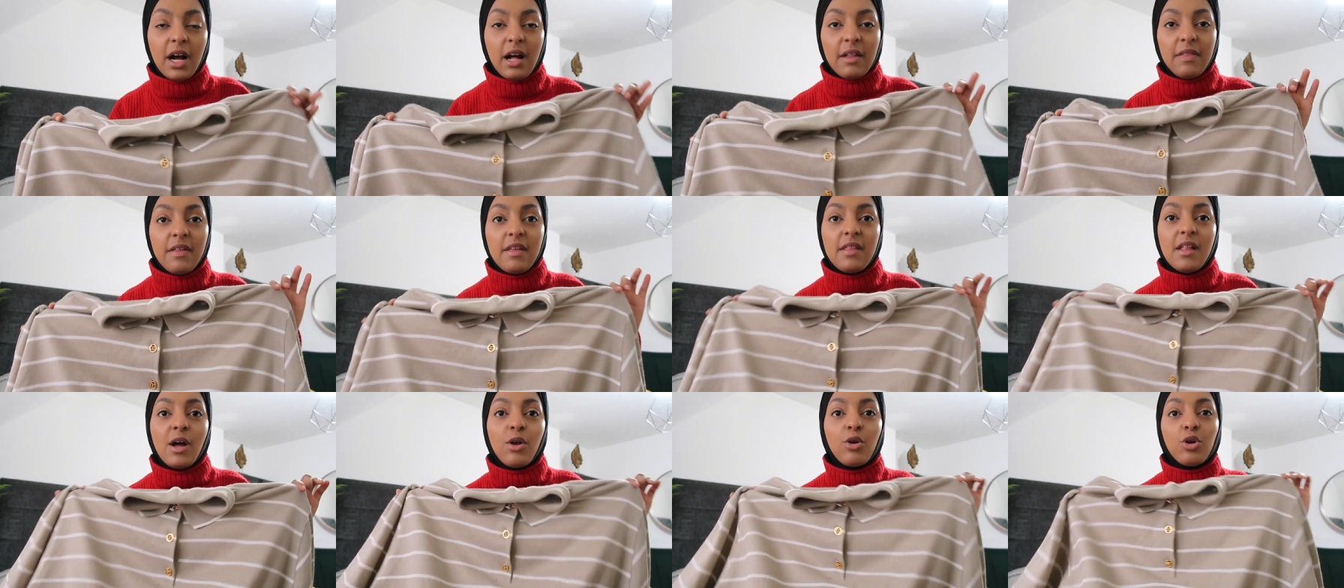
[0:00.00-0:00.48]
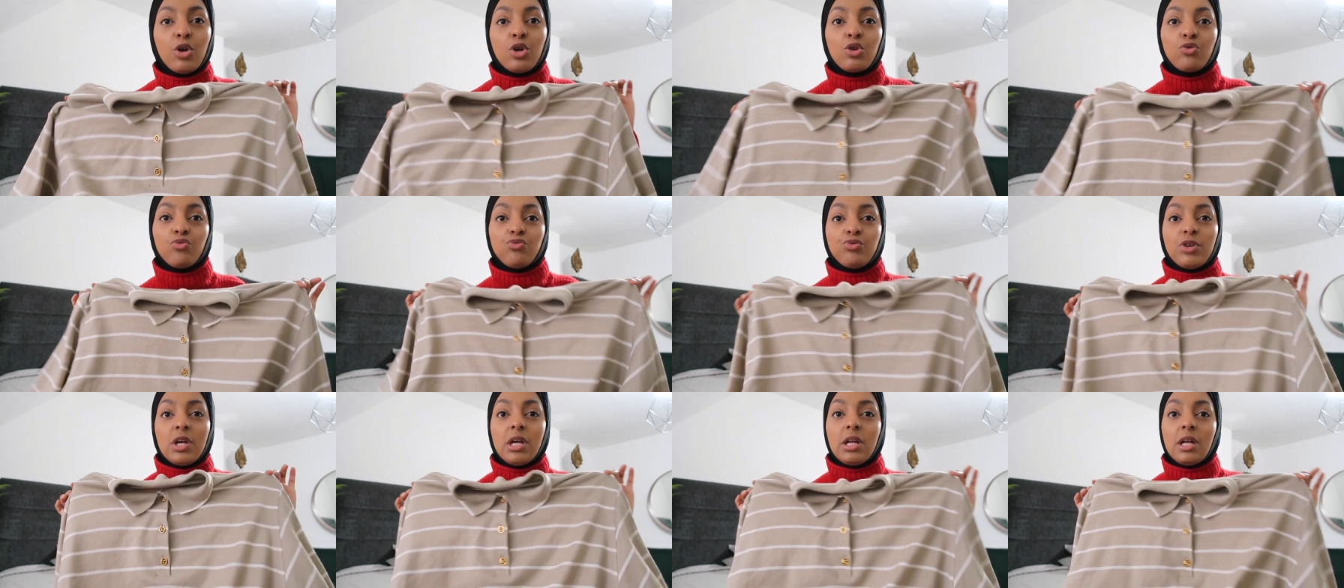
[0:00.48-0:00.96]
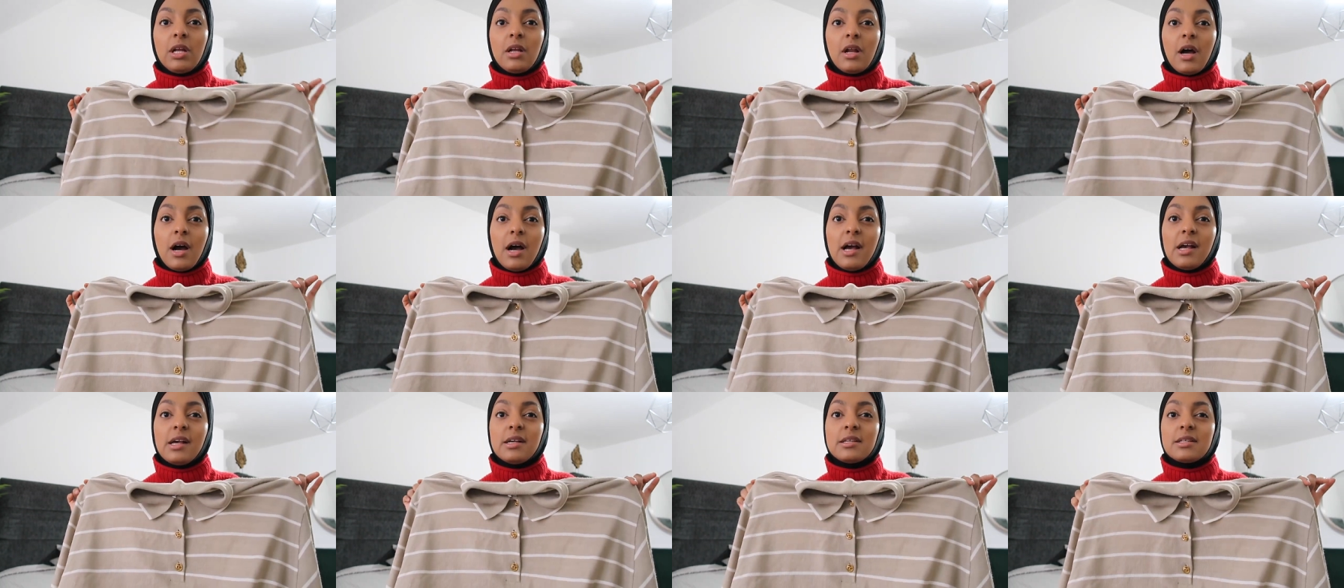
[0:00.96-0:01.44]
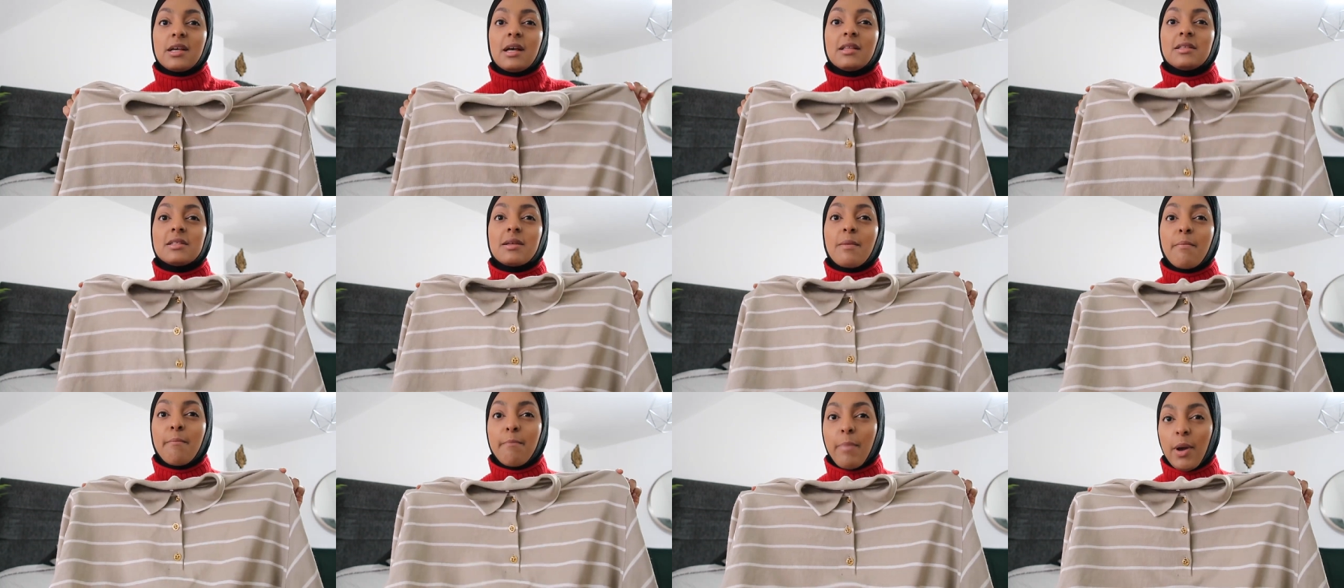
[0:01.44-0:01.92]
I think that would look really nice,
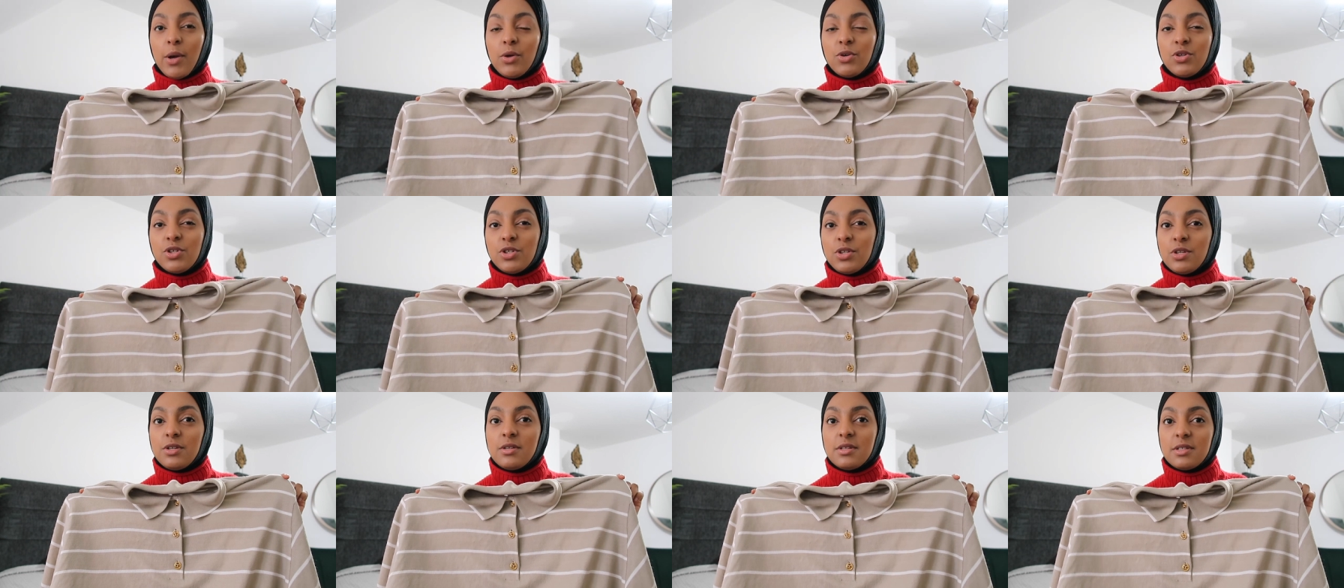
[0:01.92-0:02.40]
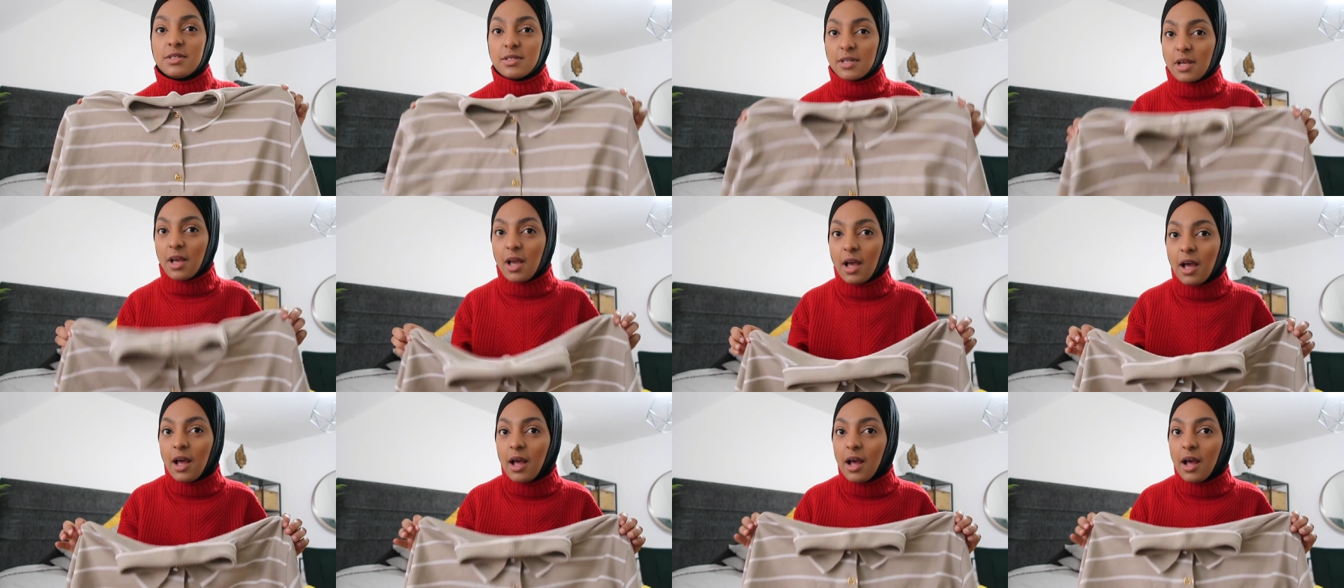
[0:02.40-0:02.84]
and some boat shoes.